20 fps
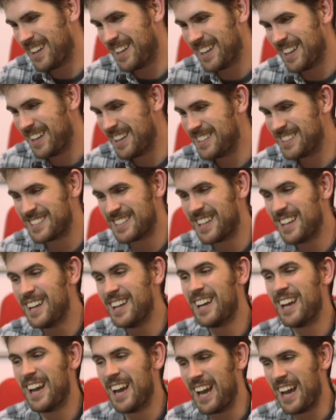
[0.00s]
and
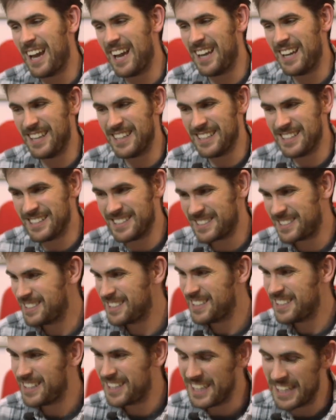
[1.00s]
and
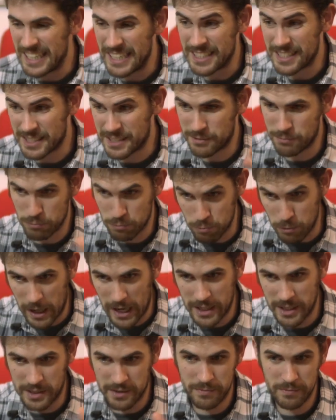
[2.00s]
its
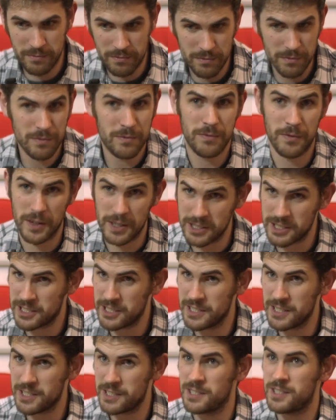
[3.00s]
random
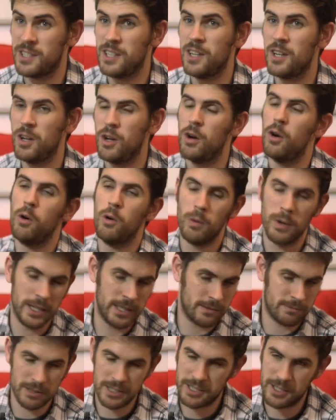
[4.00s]
functions
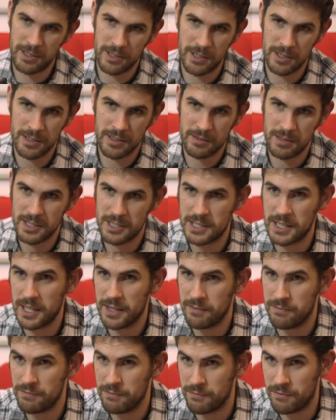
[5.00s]
always return the
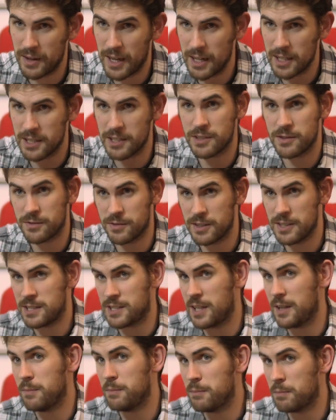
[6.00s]
same values for the
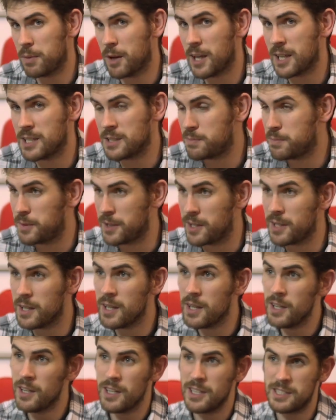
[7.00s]
same place. But
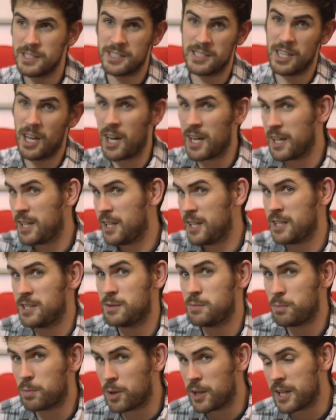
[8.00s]
sine
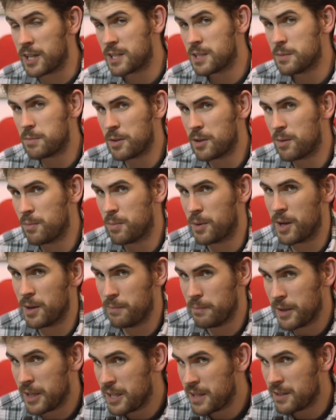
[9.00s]
is predictable by
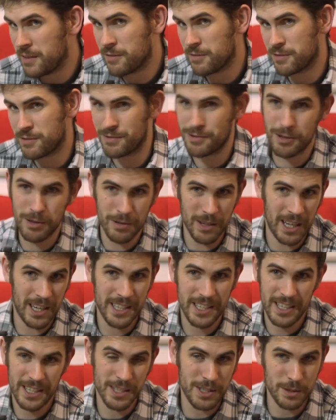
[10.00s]
me through
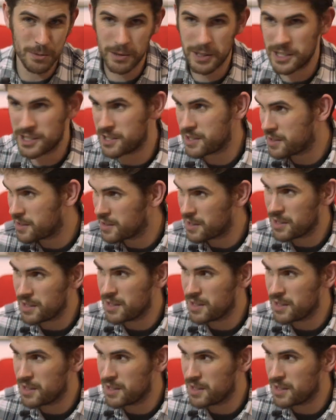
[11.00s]
like intuition.